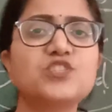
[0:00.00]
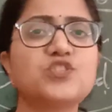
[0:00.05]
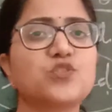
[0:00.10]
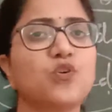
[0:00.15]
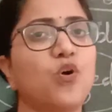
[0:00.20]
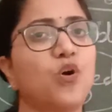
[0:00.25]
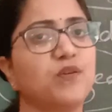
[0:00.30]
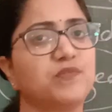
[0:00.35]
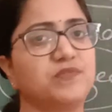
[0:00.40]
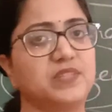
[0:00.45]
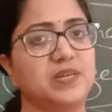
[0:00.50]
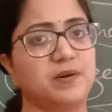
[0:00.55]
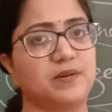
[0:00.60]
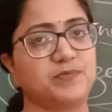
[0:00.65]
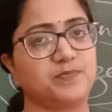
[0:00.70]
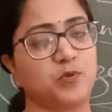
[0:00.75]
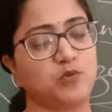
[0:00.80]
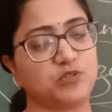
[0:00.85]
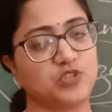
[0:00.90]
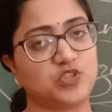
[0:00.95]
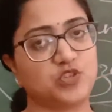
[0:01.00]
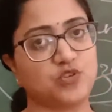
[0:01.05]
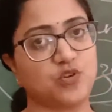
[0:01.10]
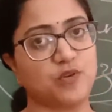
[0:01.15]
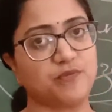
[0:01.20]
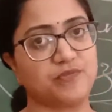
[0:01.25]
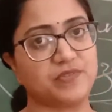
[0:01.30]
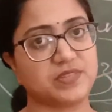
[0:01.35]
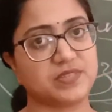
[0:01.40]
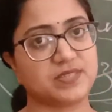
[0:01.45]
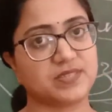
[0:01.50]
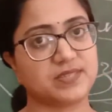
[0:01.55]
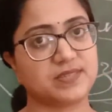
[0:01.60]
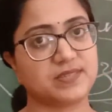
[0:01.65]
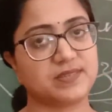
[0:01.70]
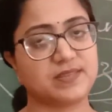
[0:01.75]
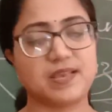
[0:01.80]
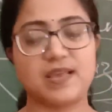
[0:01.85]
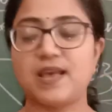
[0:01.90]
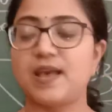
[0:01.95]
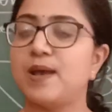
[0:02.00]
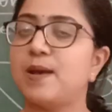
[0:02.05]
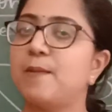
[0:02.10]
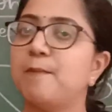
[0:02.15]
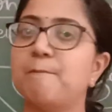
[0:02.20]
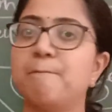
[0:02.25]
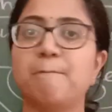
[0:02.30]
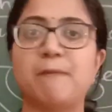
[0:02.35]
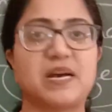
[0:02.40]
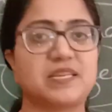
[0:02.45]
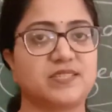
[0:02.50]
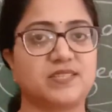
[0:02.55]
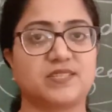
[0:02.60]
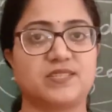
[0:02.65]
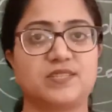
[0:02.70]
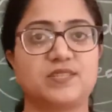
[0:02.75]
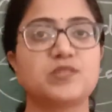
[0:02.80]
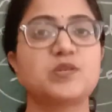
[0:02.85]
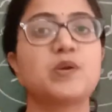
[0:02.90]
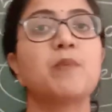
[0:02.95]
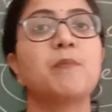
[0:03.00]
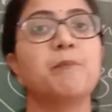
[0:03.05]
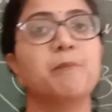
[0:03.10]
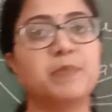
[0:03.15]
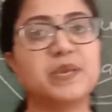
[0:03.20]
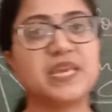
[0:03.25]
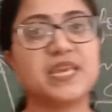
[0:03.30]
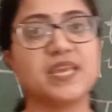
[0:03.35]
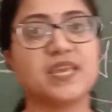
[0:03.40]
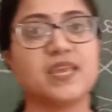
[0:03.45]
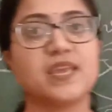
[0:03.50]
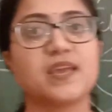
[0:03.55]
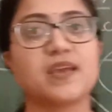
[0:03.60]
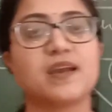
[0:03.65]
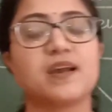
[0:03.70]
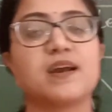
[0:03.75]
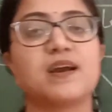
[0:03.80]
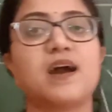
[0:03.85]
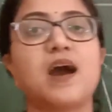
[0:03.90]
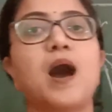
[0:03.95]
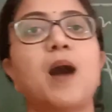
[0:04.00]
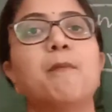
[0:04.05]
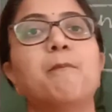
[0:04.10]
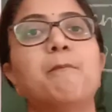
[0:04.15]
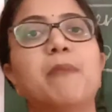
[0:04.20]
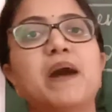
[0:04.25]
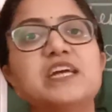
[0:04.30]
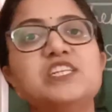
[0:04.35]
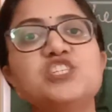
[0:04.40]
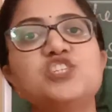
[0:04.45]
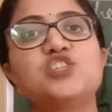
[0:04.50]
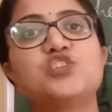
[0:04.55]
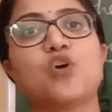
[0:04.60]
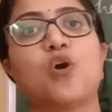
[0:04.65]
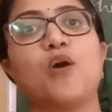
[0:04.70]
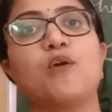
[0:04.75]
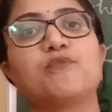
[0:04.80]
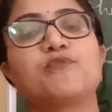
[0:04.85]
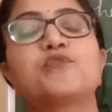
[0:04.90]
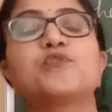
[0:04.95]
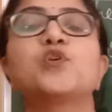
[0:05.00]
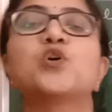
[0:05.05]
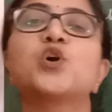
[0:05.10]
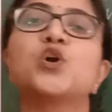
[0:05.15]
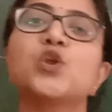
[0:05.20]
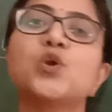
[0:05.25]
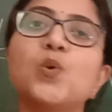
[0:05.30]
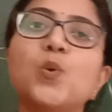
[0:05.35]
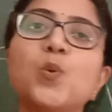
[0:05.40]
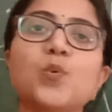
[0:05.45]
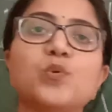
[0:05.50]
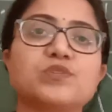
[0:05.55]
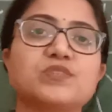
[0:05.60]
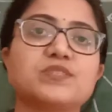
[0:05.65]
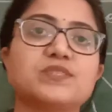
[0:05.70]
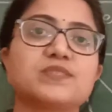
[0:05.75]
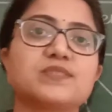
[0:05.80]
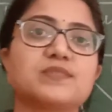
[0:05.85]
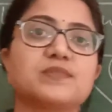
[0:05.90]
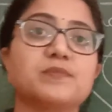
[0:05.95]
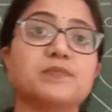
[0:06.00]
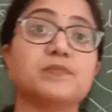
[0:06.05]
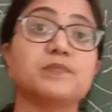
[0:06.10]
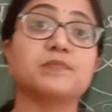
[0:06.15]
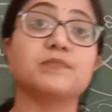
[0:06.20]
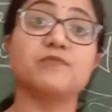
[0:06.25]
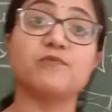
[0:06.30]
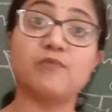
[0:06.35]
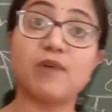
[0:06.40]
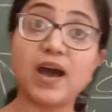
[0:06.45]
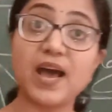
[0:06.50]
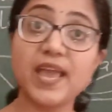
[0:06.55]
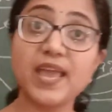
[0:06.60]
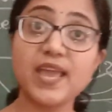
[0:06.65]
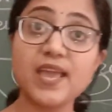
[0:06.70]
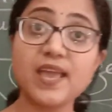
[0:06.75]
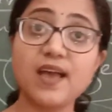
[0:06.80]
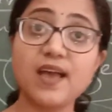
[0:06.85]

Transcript: of the post office must be a bunch of crooks. What?